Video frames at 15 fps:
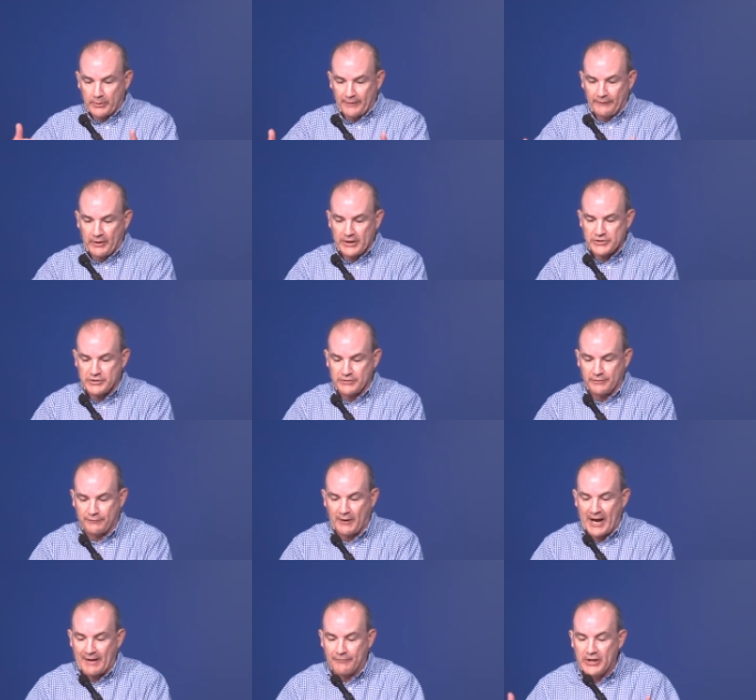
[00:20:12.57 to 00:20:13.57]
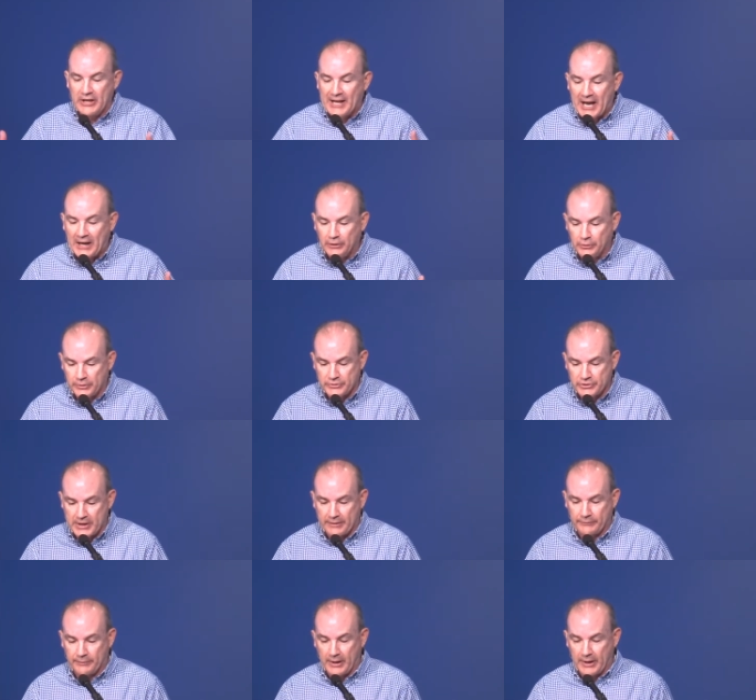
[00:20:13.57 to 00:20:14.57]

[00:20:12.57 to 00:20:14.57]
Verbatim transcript: Revelations 5. Then I looked, John